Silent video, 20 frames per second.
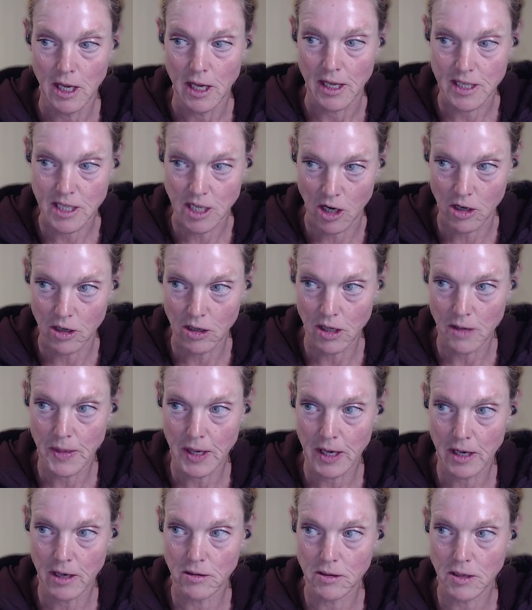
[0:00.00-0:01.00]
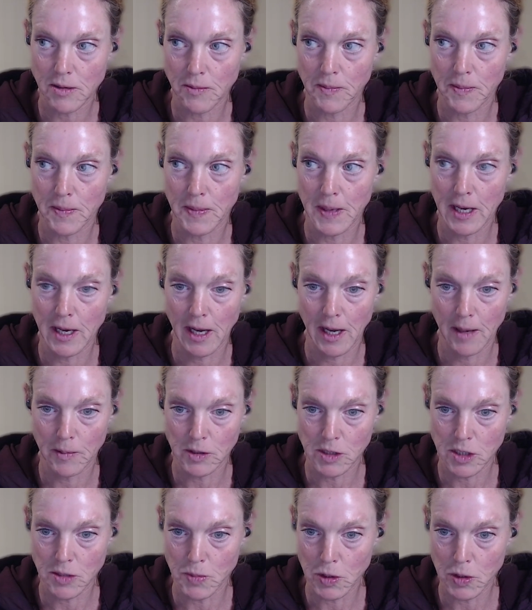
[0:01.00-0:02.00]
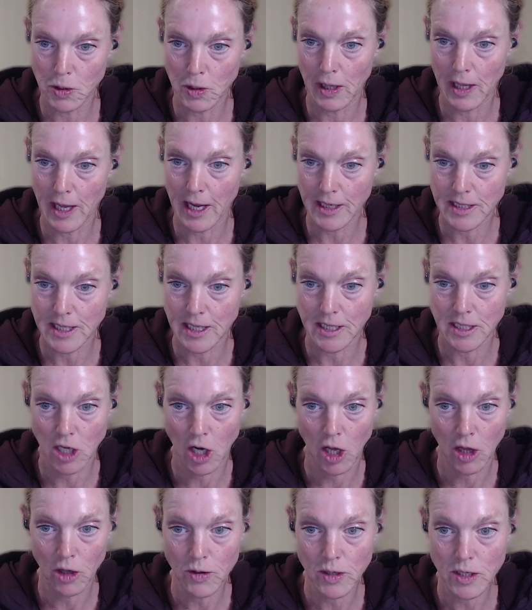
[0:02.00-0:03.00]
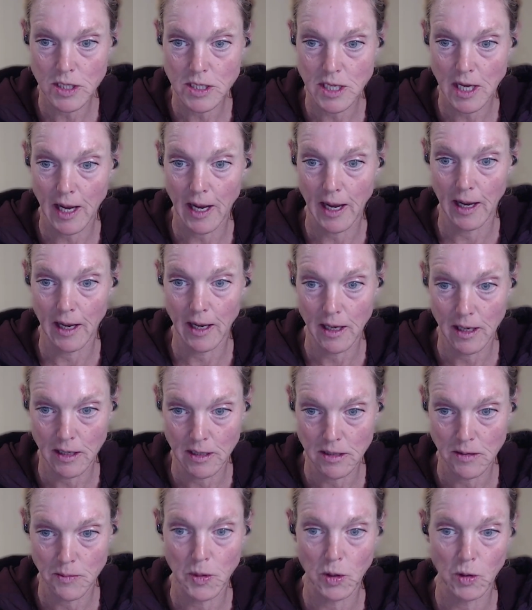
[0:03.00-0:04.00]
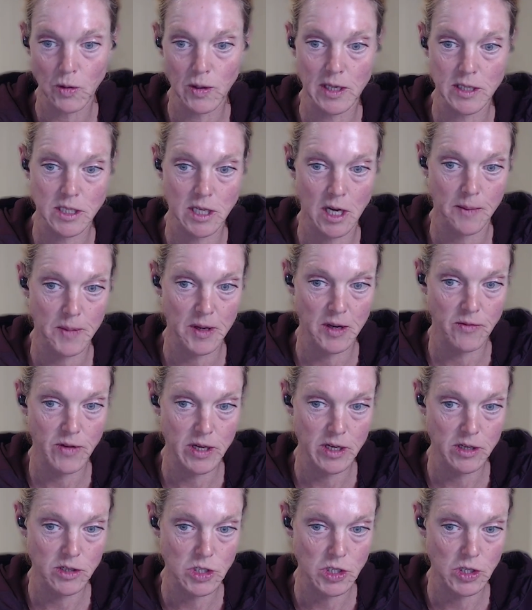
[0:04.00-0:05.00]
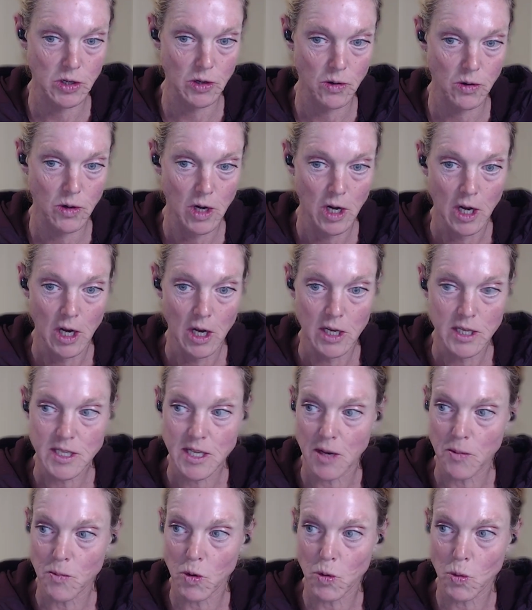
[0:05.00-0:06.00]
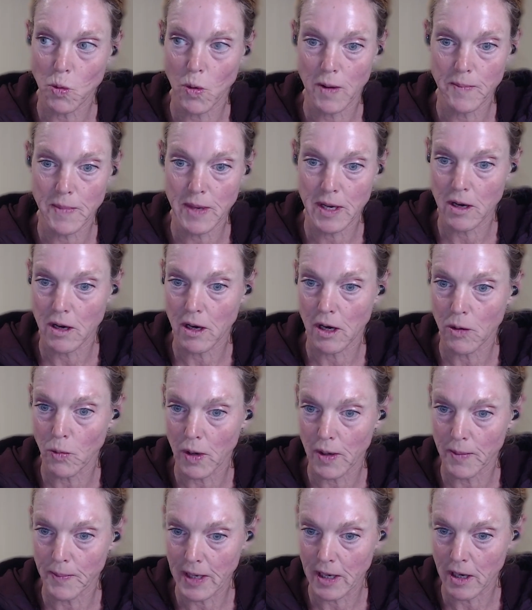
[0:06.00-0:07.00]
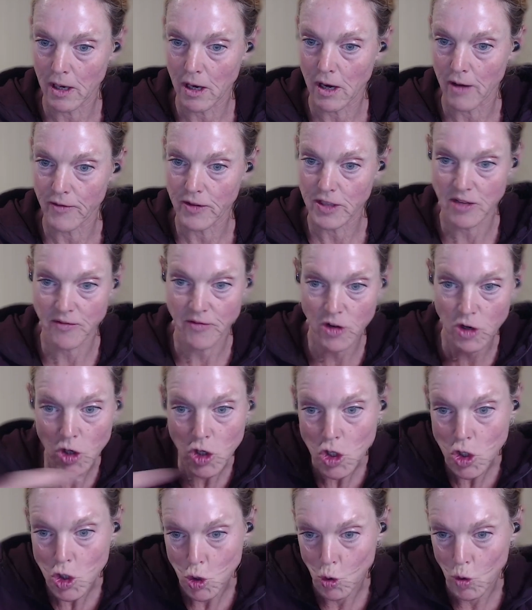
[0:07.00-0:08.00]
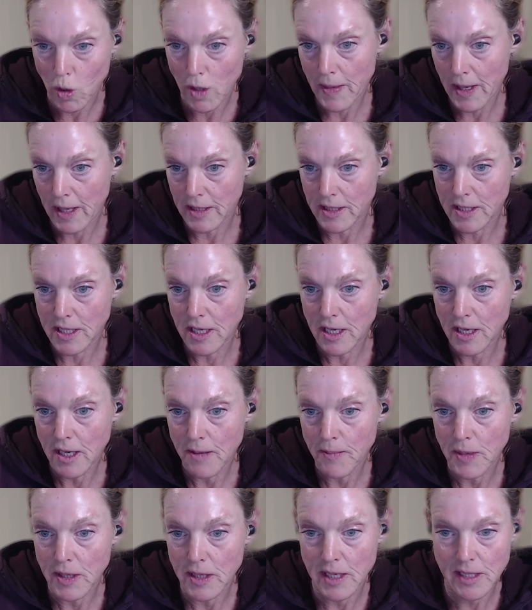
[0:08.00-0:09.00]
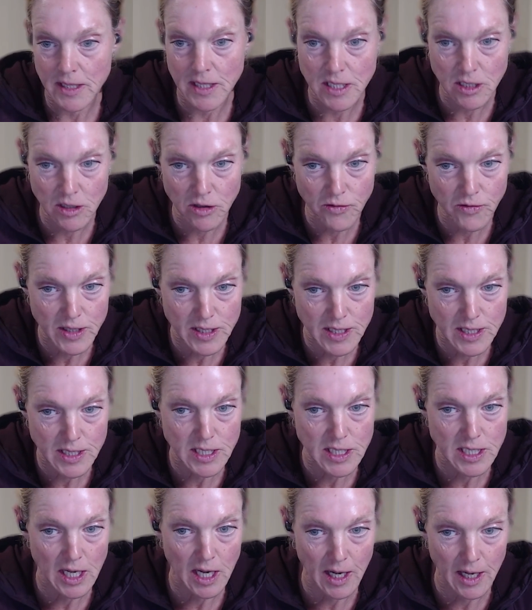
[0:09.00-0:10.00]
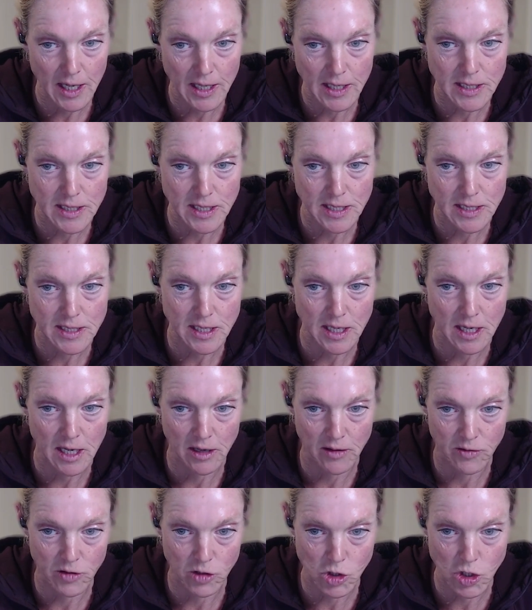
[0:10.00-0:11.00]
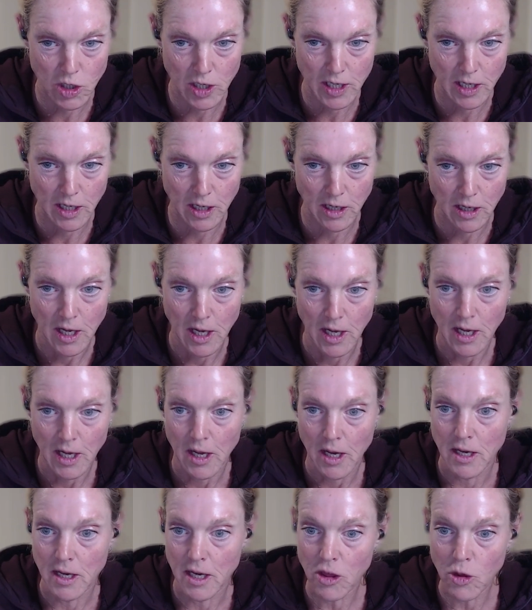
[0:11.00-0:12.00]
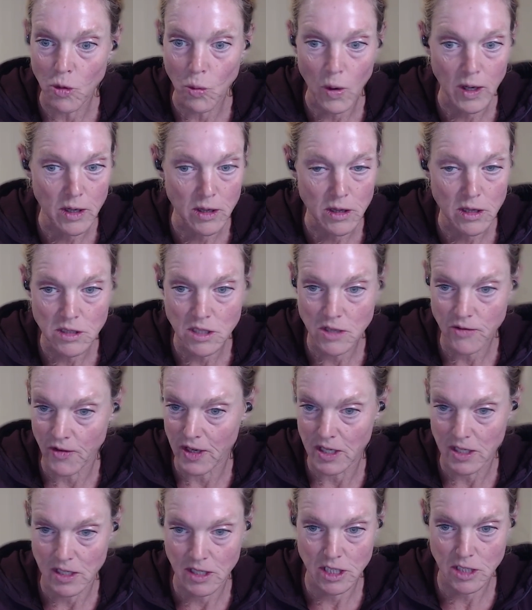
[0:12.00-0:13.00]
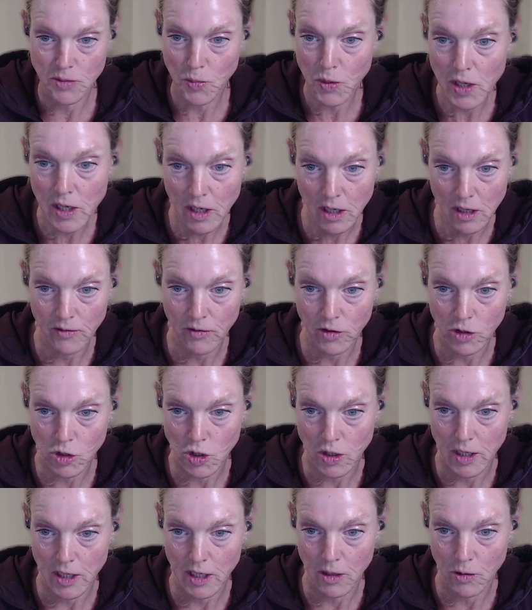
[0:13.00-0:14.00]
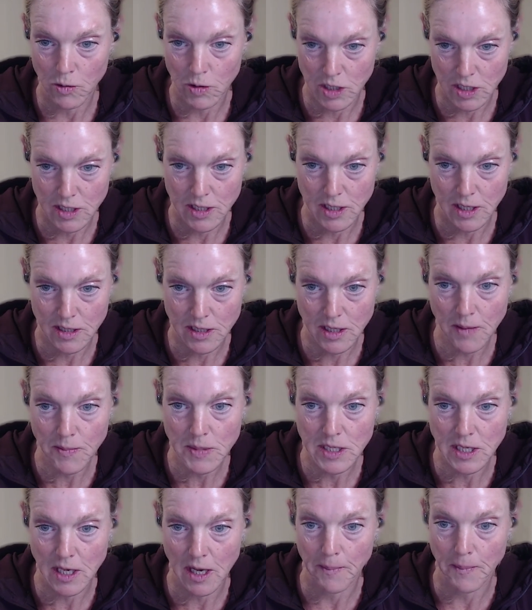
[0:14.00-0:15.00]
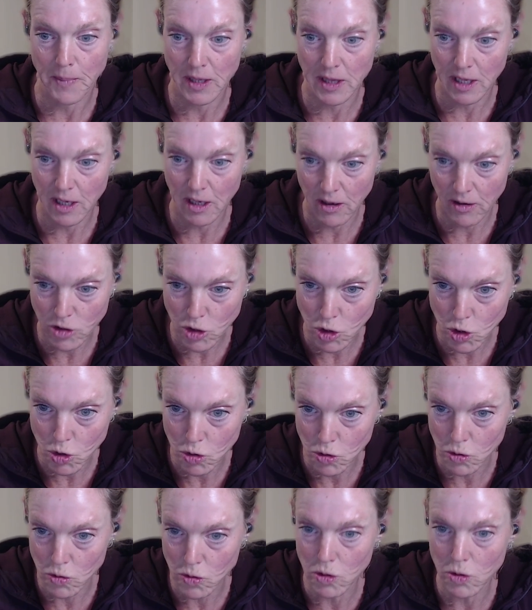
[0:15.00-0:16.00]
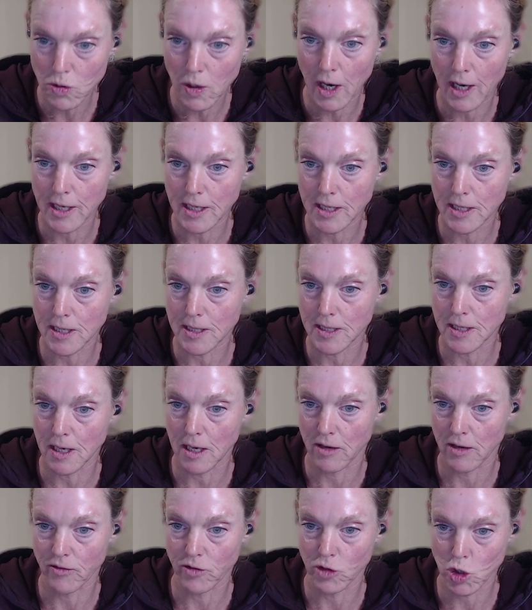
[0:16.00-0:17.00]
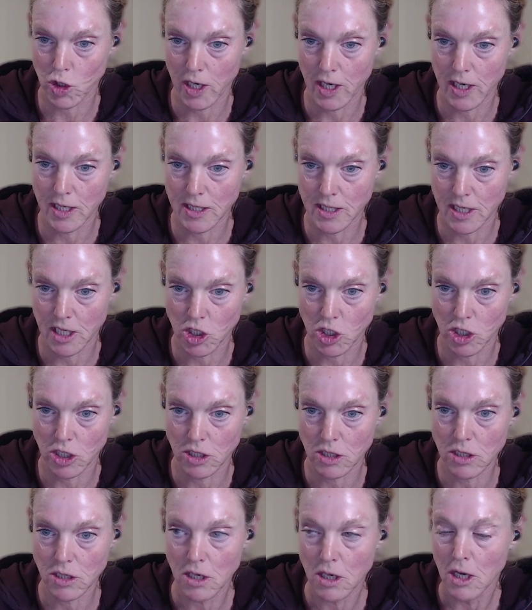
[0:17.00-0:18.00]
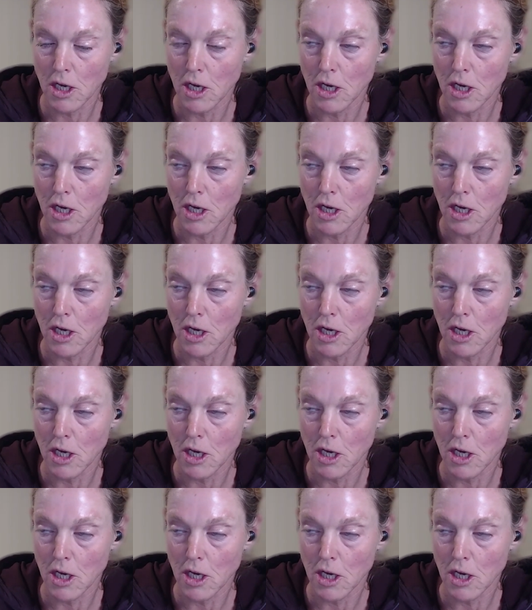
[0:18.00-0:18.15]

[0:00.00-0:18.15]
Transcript: It's all about being able to build lactate tolerance and build that top in VO2. Same with one minute on, one minute off. It's a very short amount of time, but that still fits into high intensity interval training. Neither one of those fit into sprint interval training, which is that subset, but they are true high intensity interval training sessions.